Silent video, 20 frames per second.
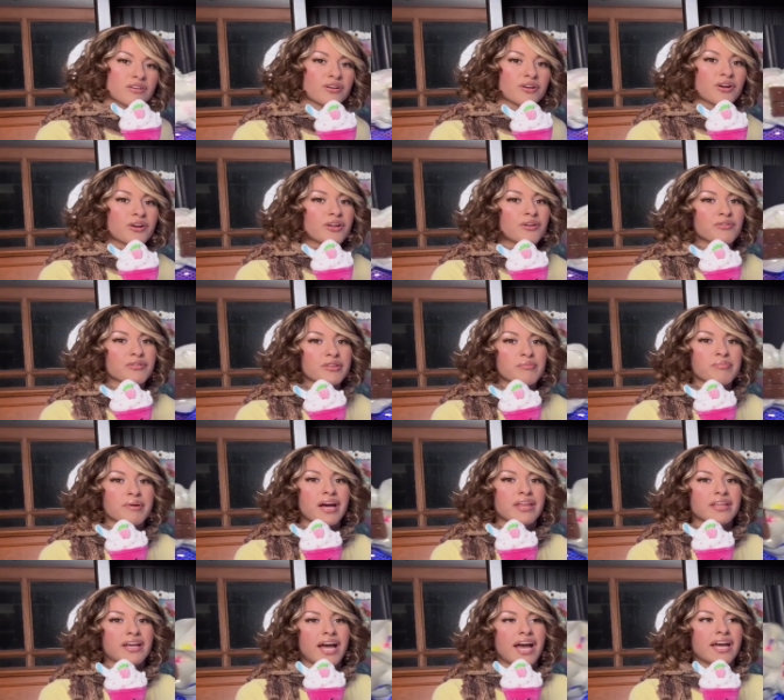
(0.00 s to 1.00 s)
hurting really bad.
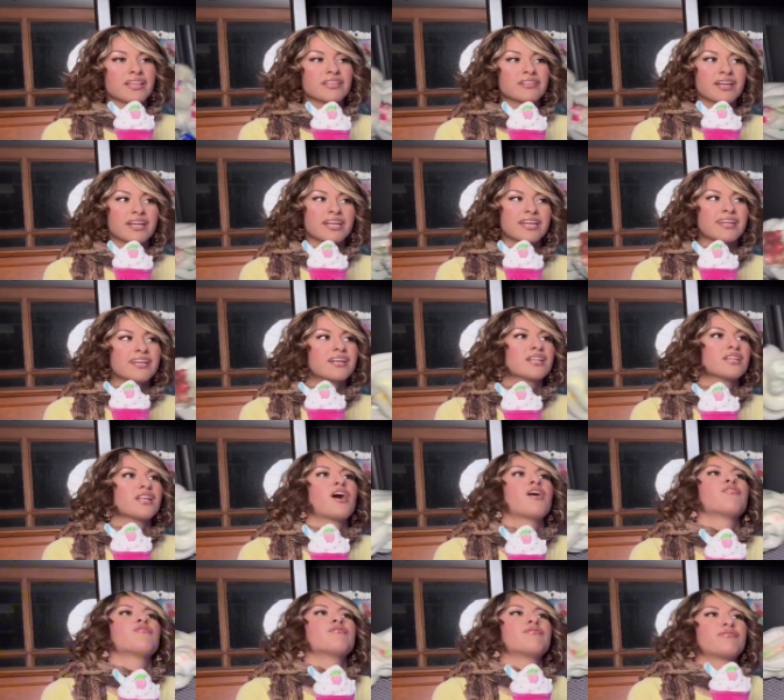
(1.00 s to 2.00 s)
Like I had literally had to get a
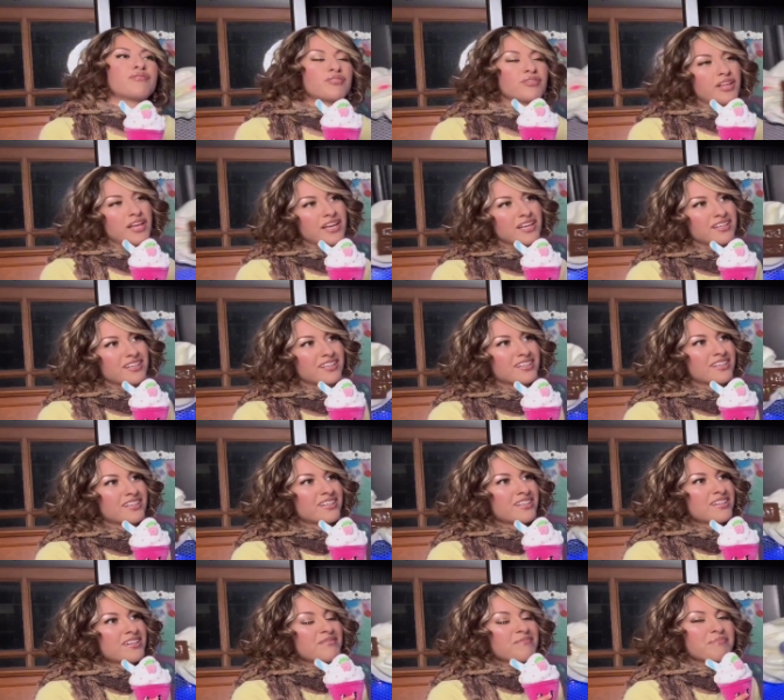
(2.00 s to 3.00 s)
glove for like
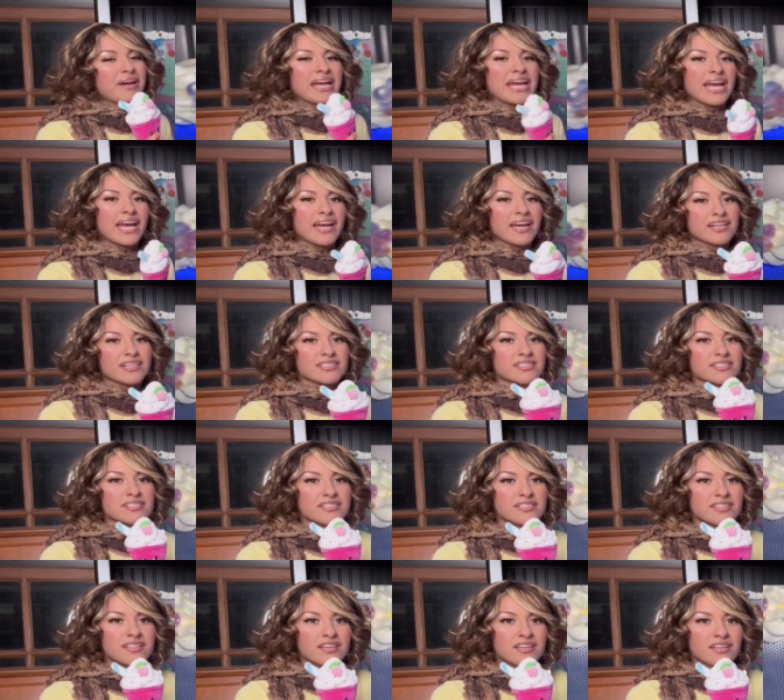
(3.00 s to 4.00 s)
my hand
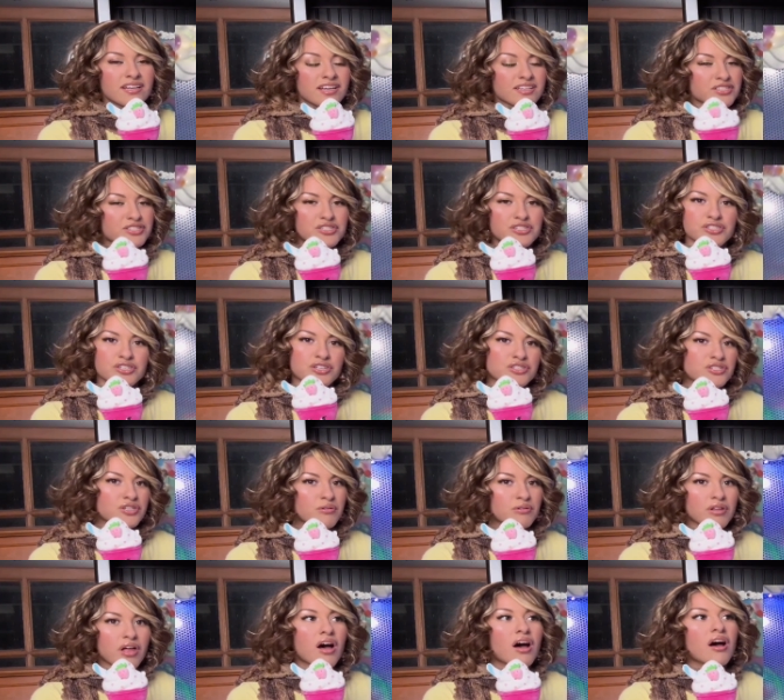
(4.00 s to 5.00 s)
because it just took so
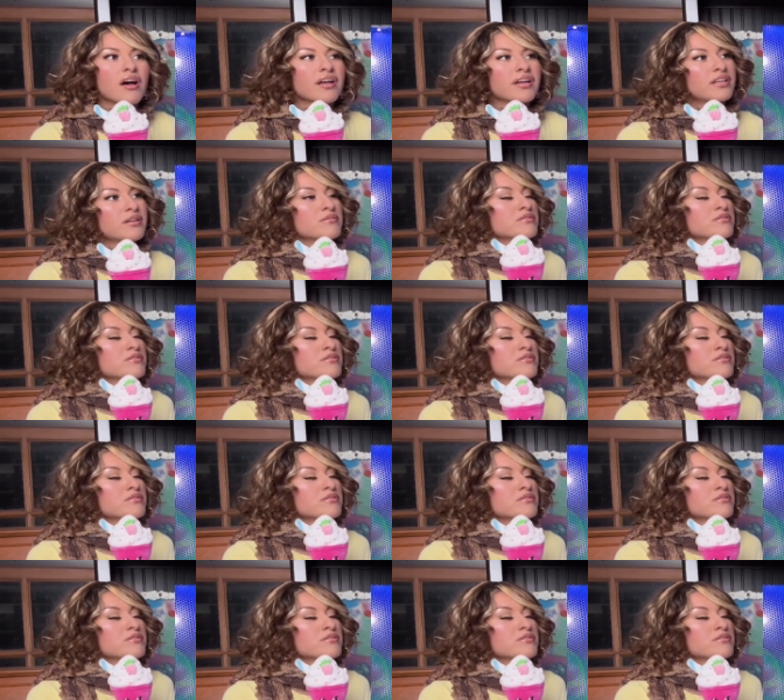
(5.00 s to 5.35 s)
long, and it was